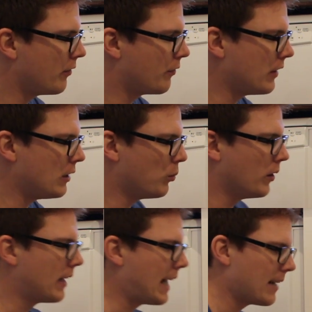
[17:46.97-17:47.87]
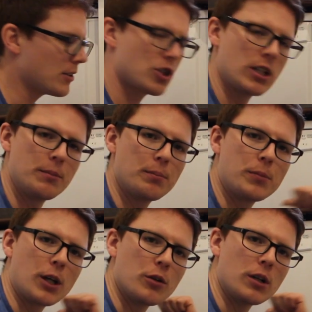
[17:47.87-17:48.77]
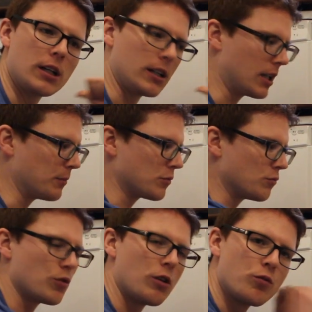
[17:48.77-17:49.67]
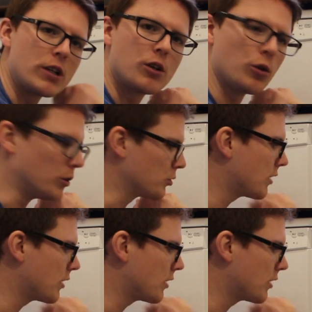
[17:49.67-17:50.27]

v1 actually comes and recoils?